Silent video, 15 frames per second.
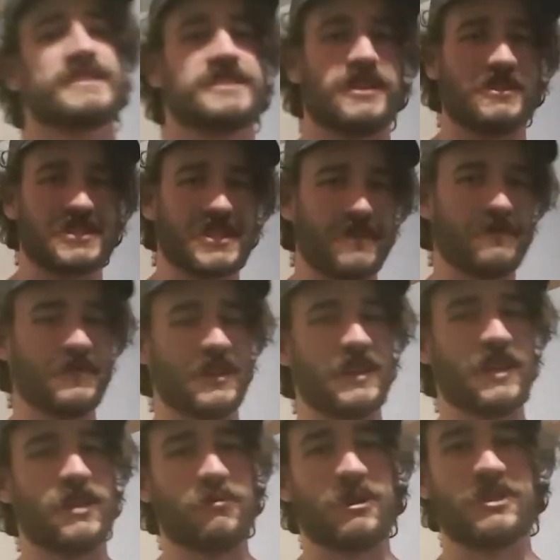So something a
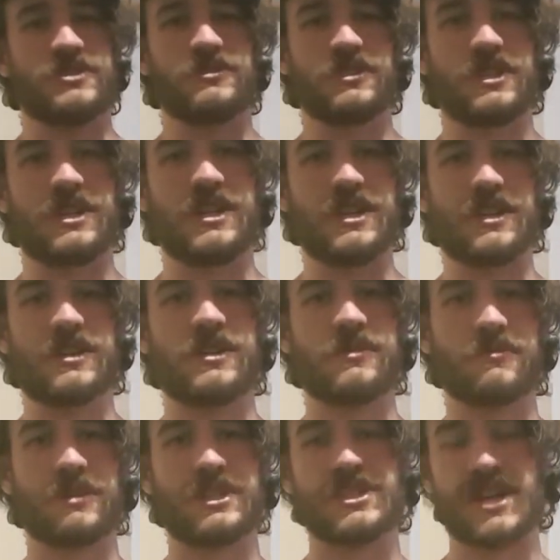little bit unique,
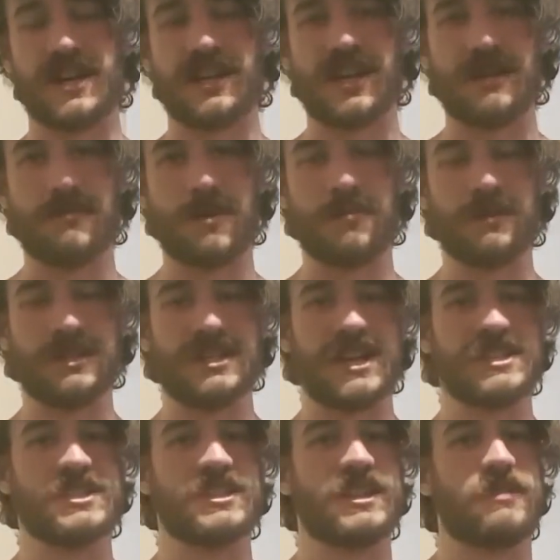which I came up with
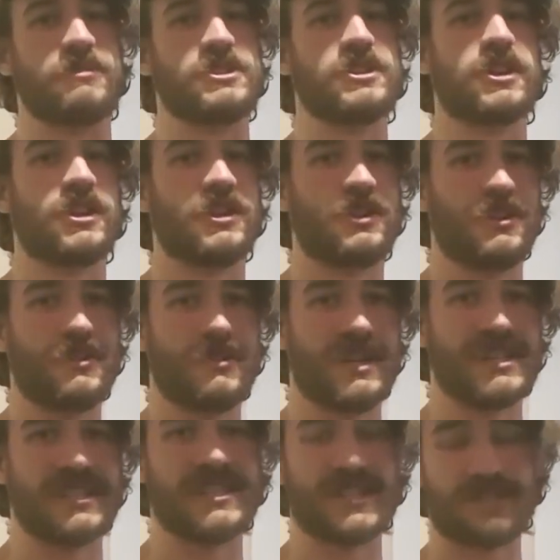yesterday. What you're gonna do is,